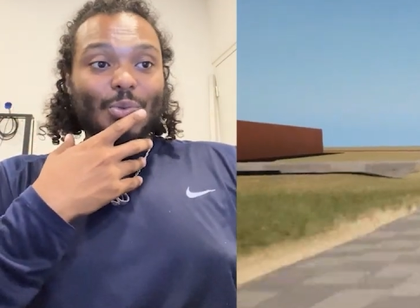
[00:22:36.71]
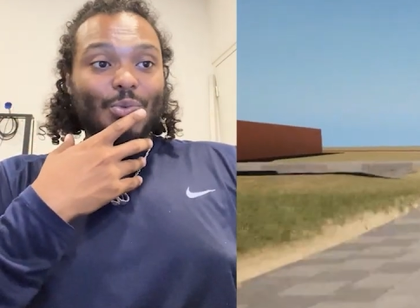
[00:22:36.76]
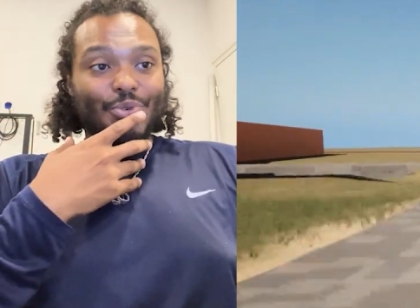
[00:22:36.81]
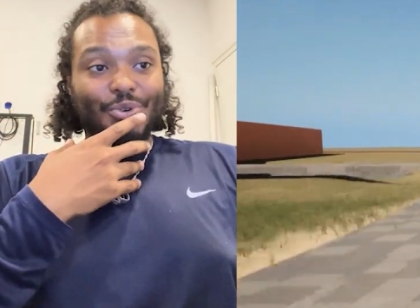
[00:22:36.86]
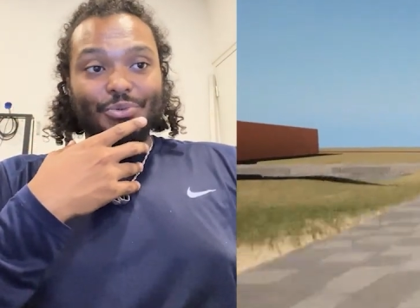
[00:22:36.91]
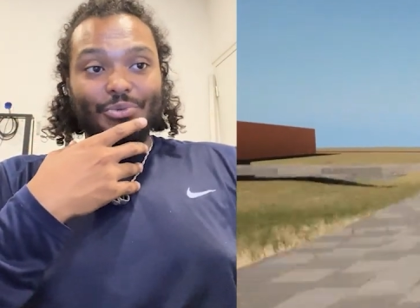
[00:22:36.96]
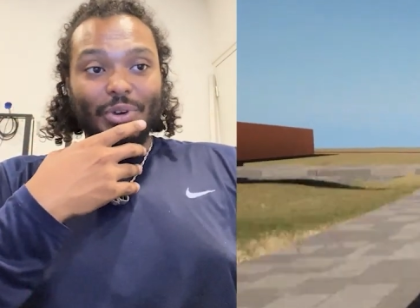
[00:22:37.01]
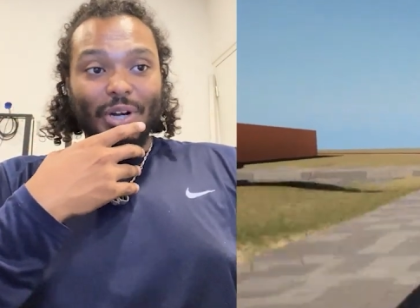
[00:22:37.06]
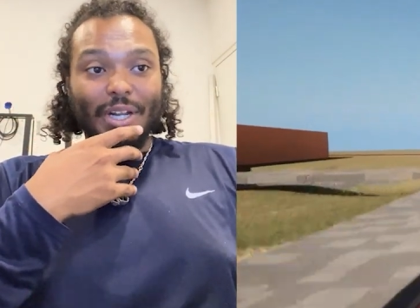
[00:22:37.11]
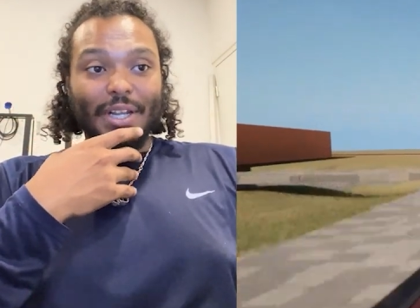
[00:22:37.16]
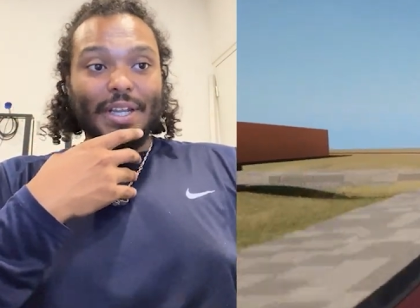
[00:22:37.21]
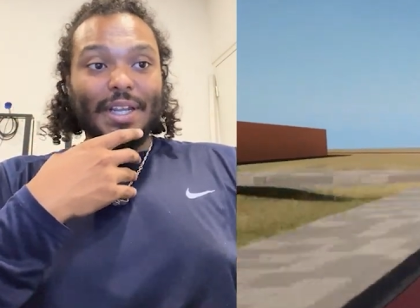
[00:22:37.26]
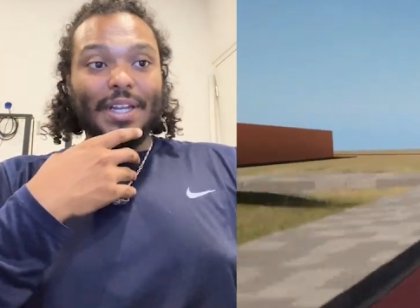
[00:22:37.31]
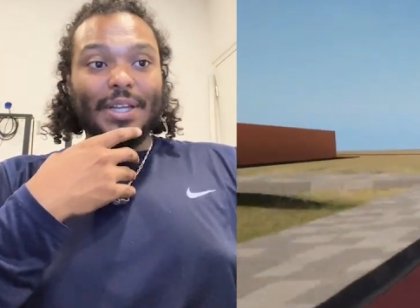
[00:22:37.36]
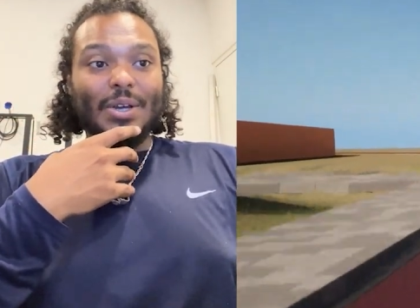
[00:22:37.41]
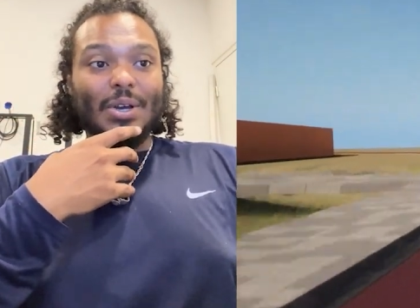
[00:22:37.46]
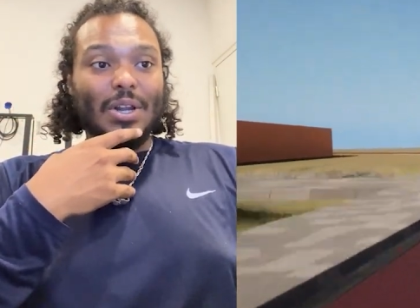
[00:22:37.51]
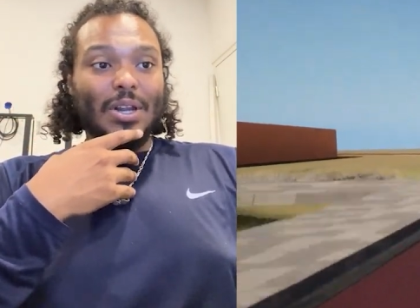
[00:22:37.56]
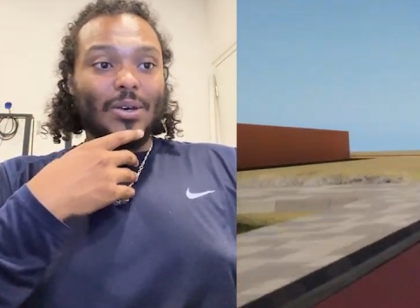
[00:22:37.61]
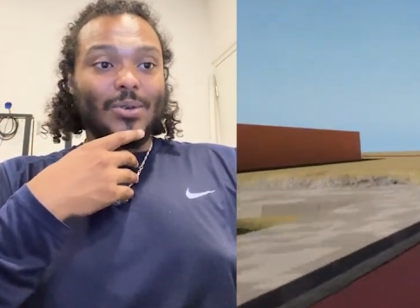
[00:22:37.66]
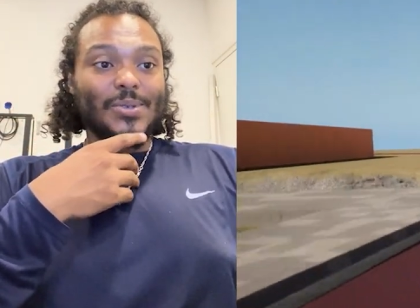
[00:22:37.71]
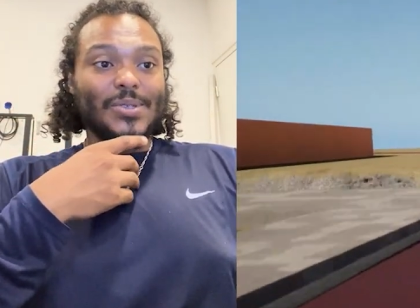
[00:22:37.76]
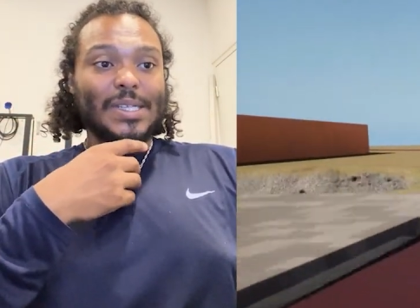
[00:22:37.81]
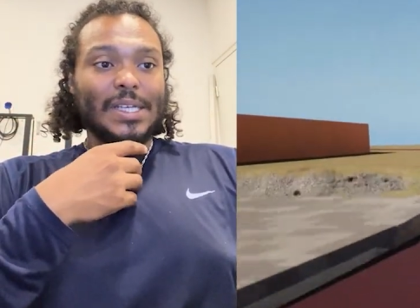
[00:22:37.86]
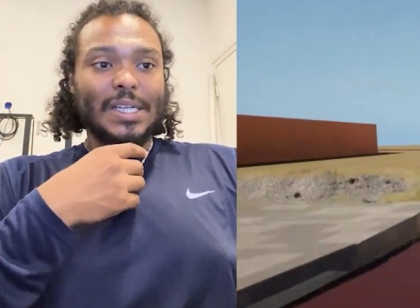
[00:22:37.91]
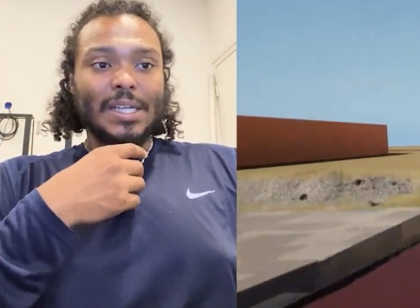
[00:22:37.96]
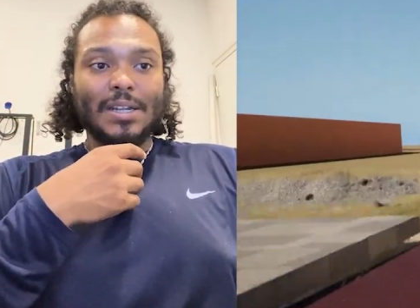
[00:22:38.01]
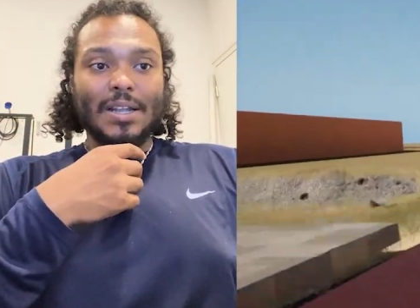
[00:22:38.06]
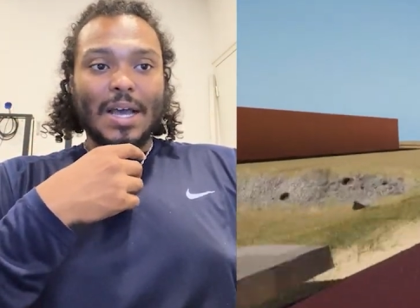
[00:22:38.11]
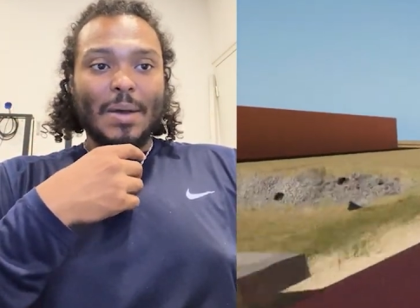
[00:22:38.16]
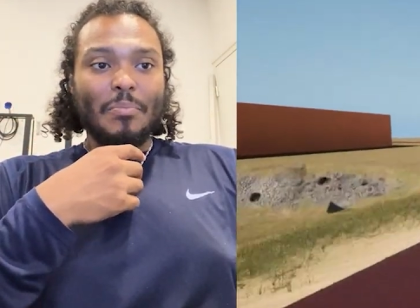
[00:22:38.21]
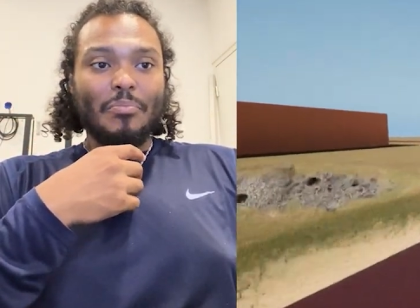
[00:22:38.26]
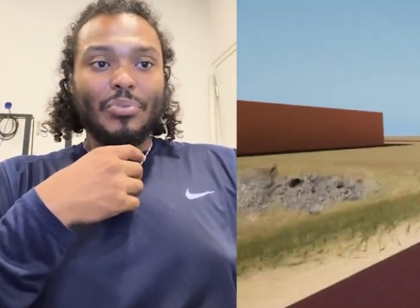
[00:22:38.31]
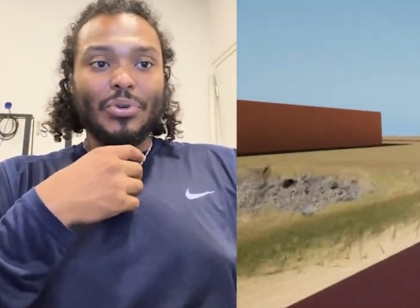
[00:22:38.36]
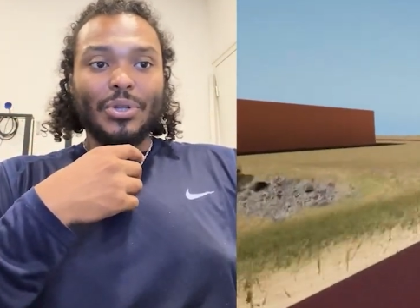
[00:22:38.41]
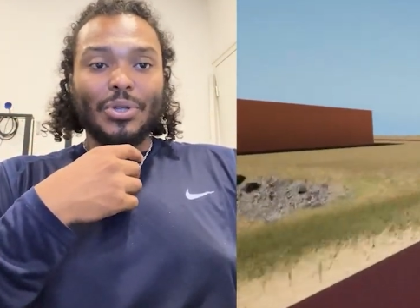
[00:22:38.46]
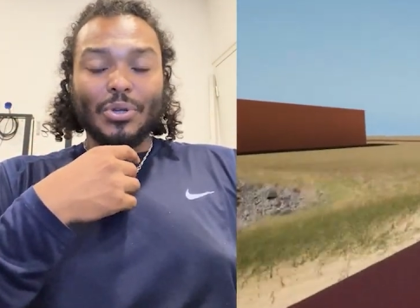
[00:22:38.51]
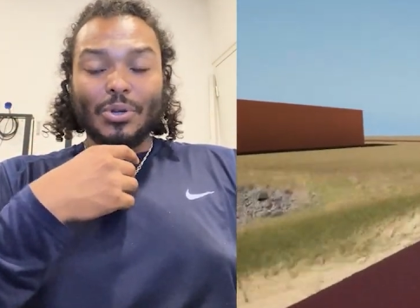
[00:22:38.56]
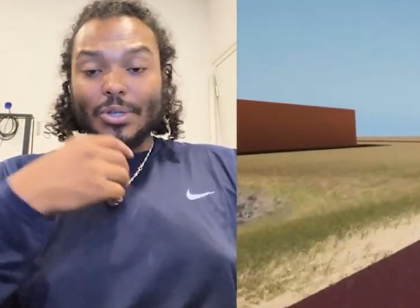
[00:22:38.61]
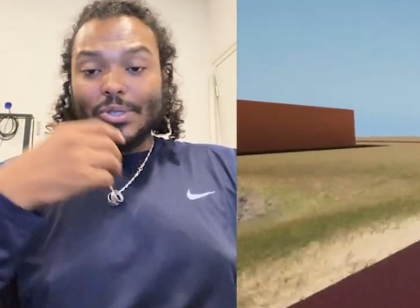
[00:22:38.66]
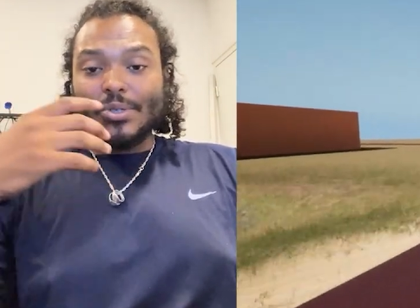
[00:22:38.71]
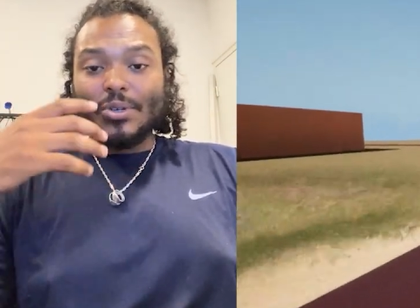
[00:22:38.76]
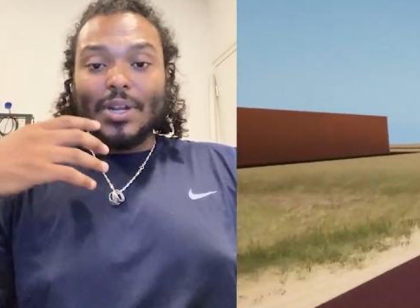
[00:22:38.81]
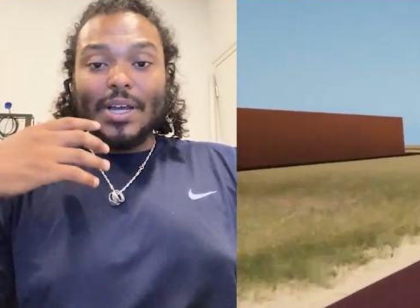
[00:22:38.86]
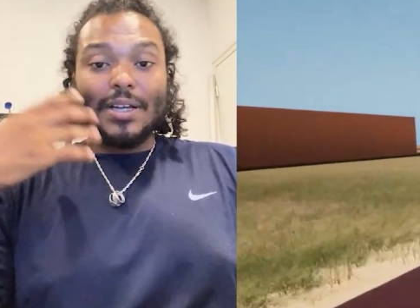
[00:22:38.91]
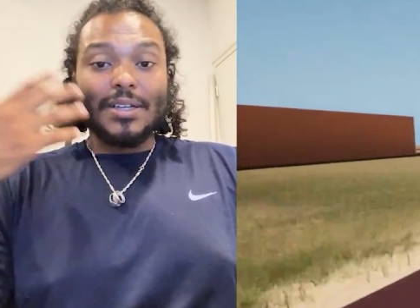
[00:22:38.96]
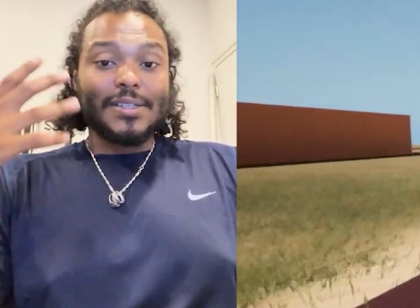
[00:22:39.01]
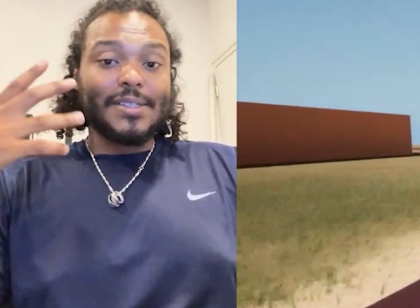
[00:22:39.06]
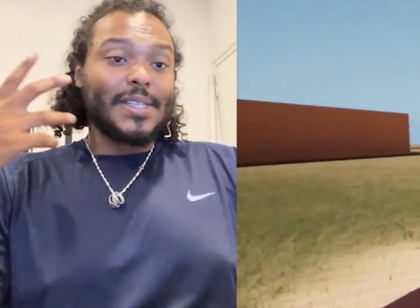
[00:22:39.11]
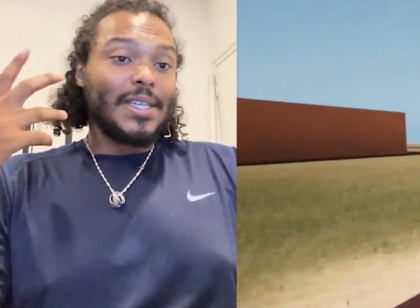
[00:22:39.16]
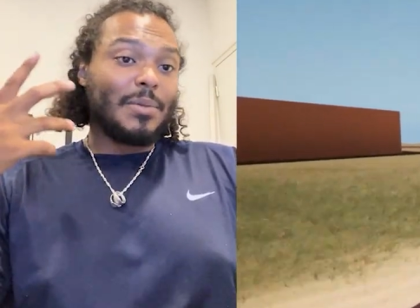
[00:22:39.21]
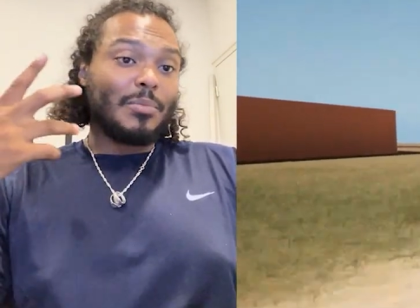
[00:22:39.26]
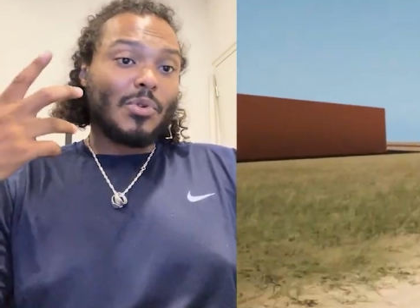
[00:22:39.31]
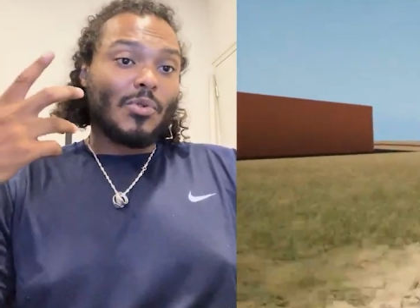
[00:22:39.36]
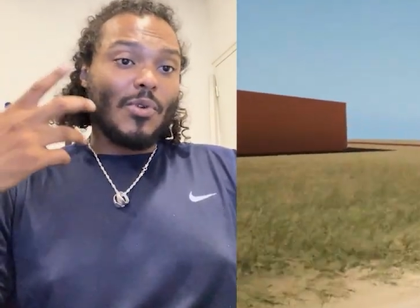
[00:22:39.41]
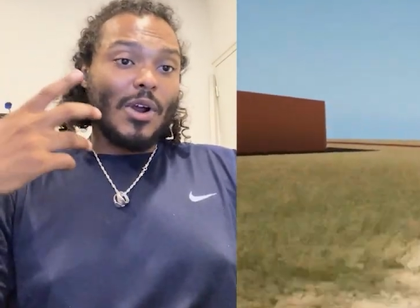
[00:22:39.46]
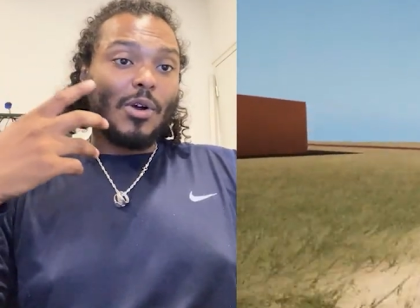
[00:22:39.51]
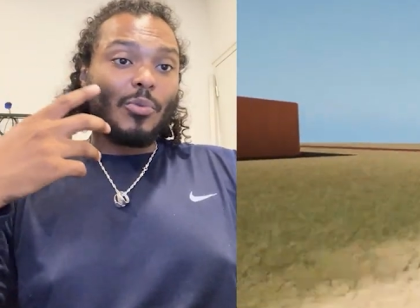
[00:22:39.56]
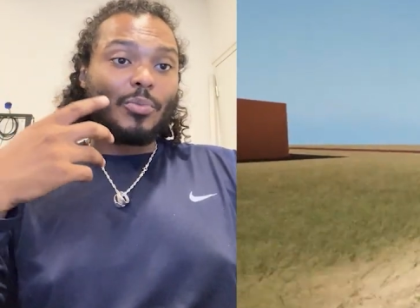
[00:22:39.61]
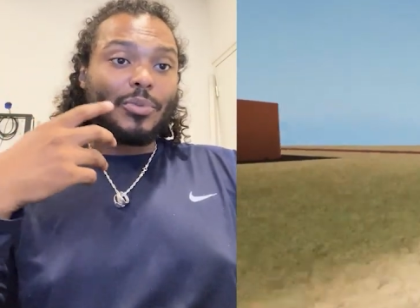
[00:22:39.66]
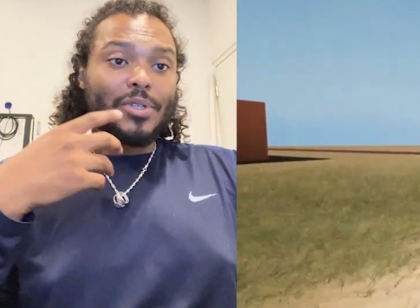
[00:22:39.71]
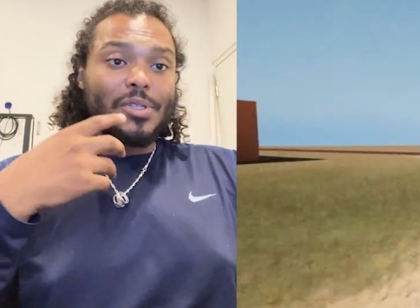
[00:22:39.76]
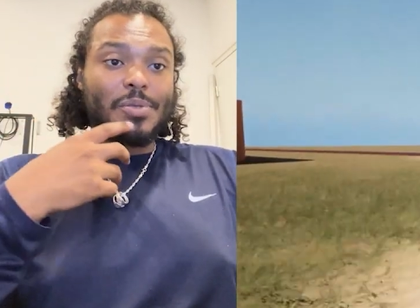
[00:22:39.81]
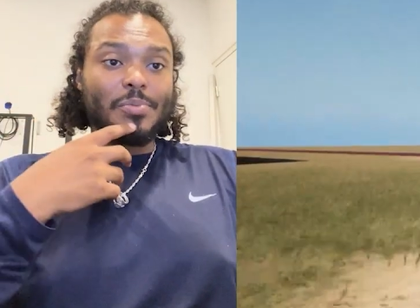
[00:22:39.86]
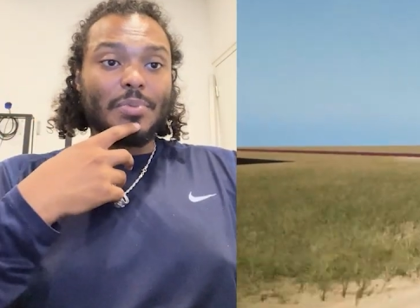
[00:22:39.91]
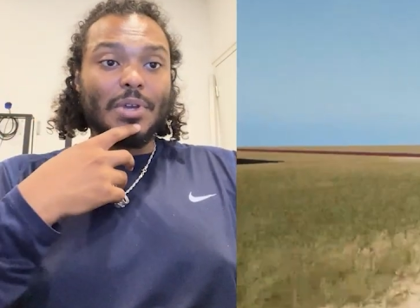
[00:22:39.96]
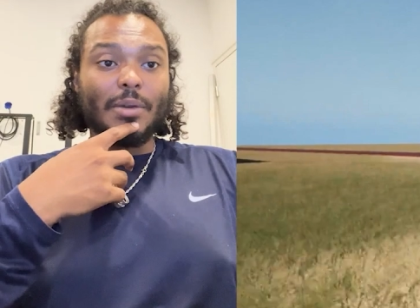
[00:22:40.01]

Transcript: We're really getting close, and I'm building also like a team around me to